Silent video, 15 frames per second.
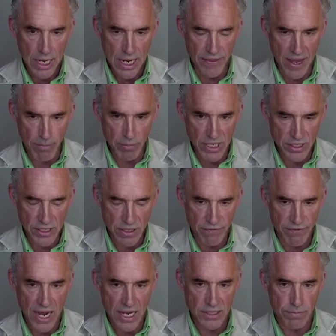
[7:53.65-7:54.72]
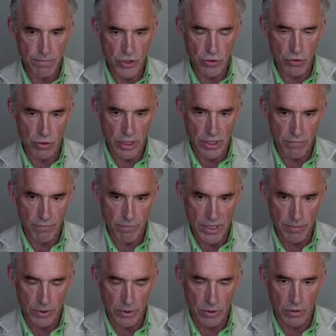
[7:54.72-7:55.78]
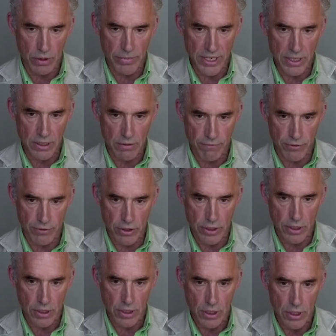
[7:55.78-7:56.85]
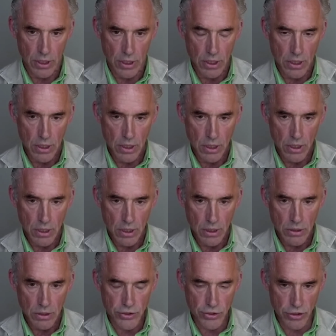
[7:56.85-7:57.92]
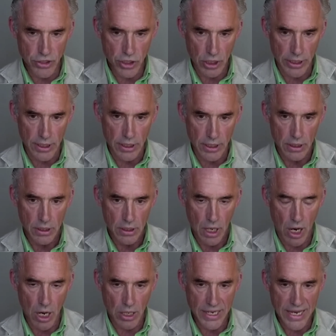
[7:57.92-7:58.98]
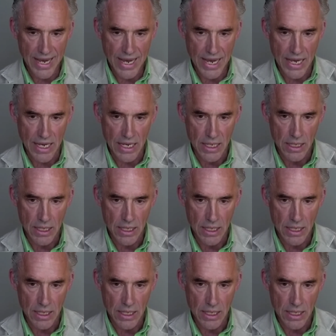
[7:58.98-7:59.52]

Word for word: And that means the vast majority of people who are being converted surgically are gay.